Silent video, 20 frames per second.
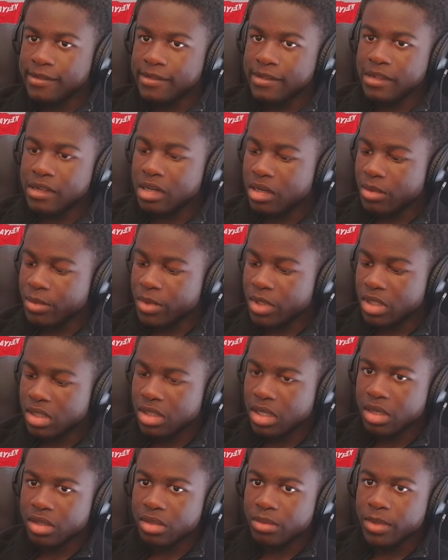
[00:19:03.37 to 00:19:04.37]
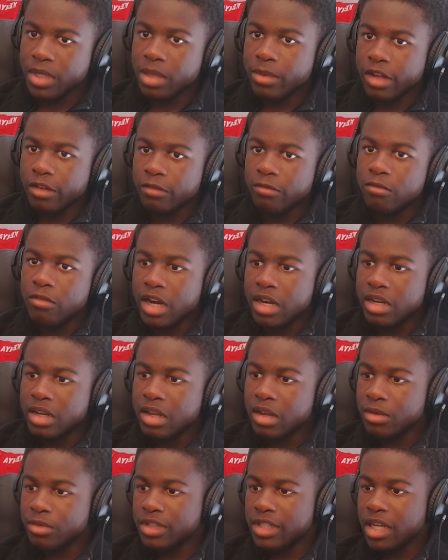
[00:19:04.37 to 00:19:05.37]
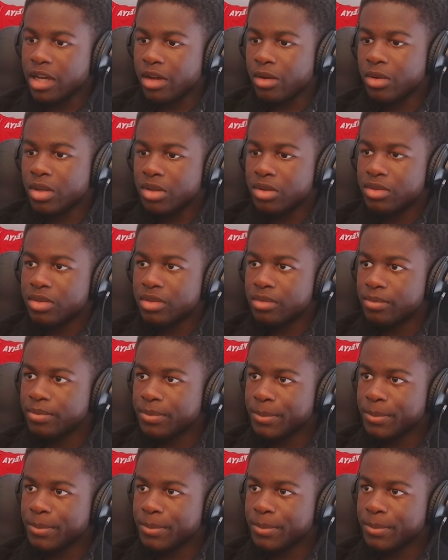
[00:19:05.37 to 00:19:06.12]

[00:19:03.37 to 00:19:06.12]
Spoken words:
Alright, I'm going to start the playback right now, see how it goes.